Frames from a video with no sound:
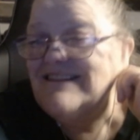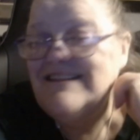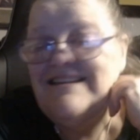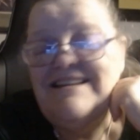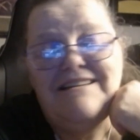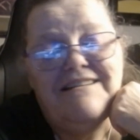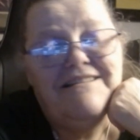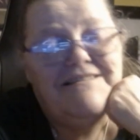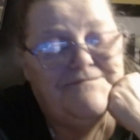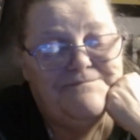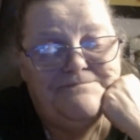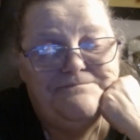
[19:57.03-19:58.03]
And
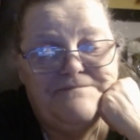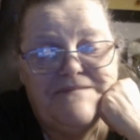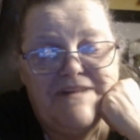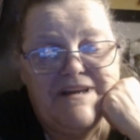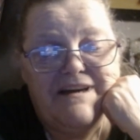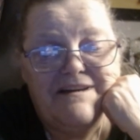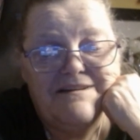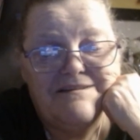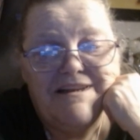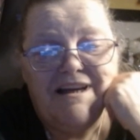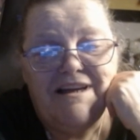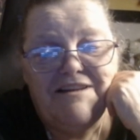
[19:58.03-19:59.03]
yeah,
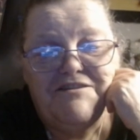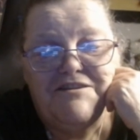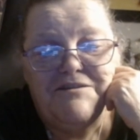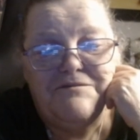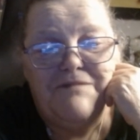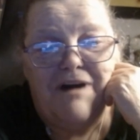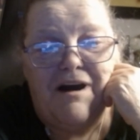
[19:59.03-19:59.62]
you could